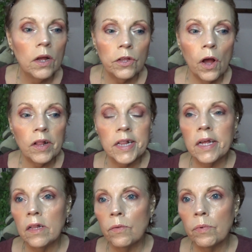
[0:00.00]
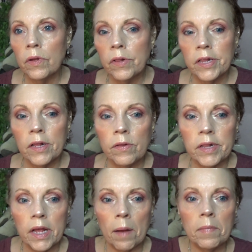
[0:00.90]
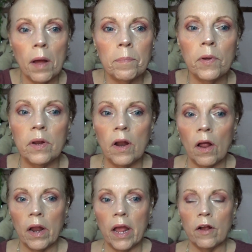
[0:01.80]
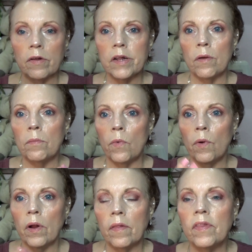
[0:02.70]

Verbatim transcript: Y'all seeing the real Susie. I'm not putting on airs no more.